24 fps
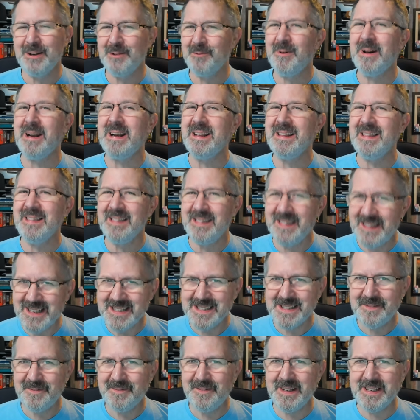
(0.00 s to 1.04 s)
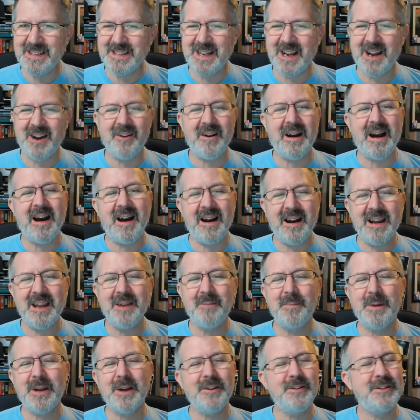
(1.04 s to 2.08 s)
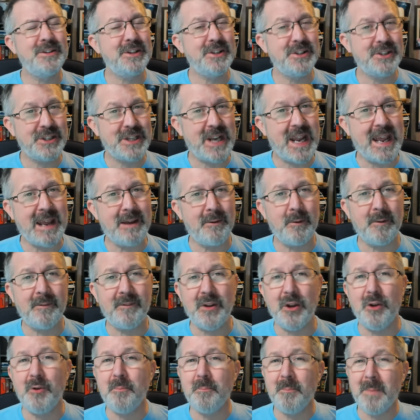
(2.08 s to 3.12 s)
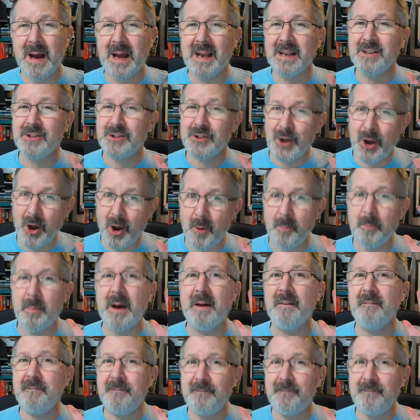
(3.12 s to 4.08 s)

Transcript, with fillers: Well, in this video, I am going to share with you my top